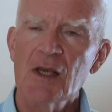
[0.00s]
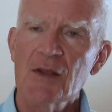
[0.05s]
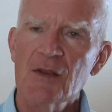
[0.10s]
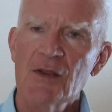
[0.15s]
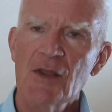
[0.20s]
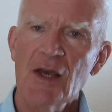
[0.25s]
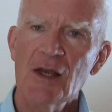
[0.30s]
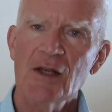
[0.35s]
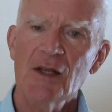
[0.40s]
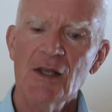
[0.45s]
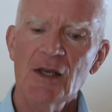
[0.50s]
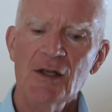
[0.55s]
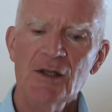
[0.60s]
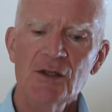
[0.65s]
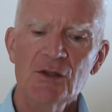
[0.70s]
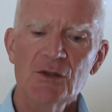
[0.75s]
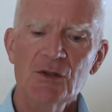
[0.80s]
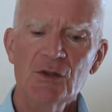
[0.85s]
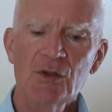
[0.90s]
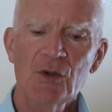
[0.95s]
That
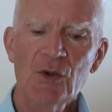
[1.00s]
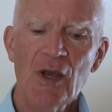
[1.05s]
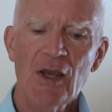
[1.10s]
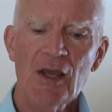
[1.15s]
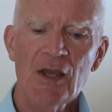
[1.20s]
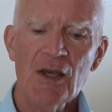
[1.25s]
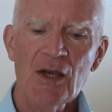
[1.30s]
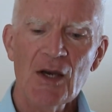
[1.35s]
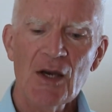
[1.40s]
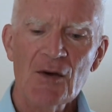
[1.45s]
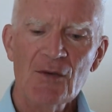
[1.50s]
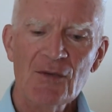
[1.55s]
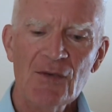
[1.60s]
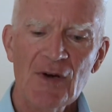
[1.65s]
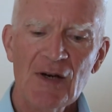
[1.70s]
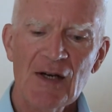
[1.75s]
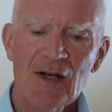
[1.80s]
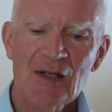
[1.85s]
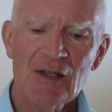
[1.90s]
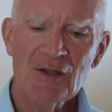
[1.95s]
led to a
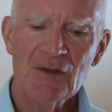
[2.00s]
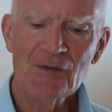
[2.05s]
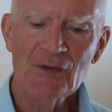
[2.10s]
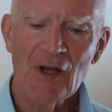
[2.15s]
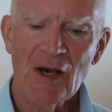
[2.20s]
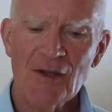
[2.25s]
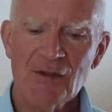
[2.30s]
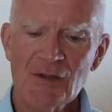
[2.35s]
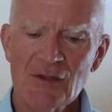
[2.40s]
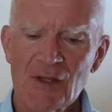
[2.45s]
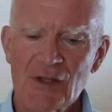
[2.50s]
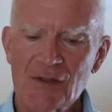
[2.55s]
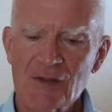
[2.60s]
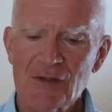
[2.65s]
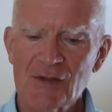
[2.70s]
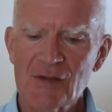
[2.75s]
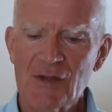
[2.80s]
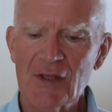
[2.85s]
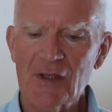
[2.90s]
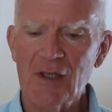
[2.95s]
fog of
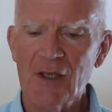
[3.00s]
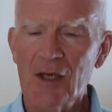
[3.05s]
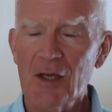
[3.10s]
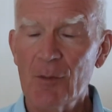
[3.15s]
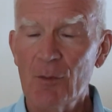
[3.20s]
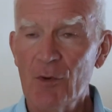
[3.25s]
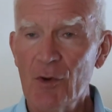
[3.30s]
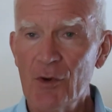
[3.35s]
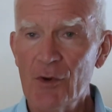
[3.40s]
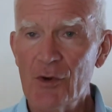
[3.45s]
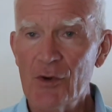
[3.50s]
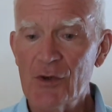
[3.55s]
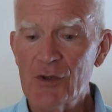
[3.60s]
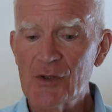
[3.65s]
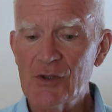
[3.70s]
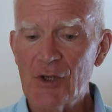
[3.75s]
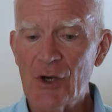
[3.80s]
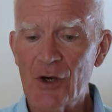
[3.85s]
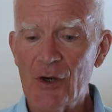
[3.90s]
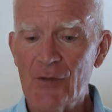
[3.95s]
nonsense that
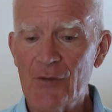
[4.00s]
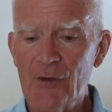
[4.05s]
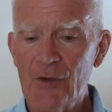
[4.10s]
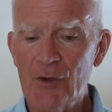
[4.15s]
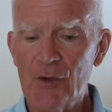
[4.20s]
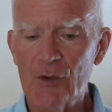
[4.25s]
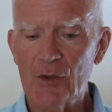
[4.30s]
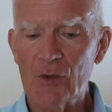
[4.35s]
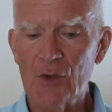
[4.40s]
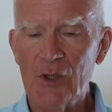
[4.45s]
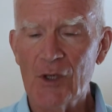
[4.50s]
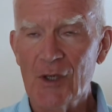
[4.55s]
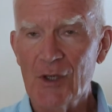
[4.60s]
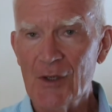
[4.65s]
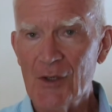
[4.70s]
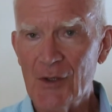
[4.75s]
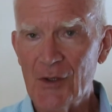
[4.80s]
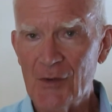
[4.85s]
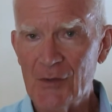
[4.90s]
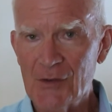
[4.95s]
blurs our view
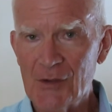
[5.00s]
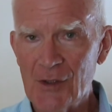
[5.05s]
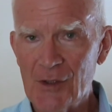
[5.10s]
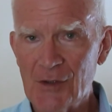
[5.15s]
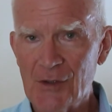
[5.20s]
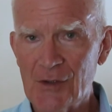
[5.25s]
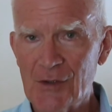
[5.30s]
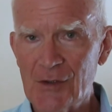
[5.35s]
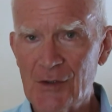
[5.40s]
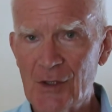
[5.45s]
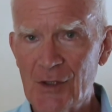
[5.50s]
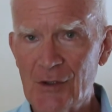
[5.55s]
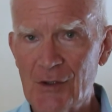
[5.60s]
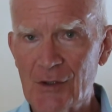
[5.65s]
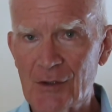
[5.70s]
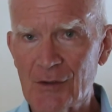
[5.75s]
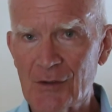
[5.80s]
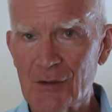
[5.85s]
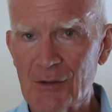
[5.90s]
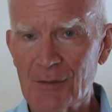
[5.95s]
of Jesus'
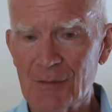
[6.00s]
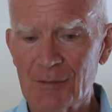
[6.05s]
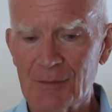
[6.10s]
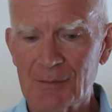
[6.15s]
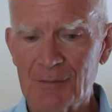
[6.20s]
teachings.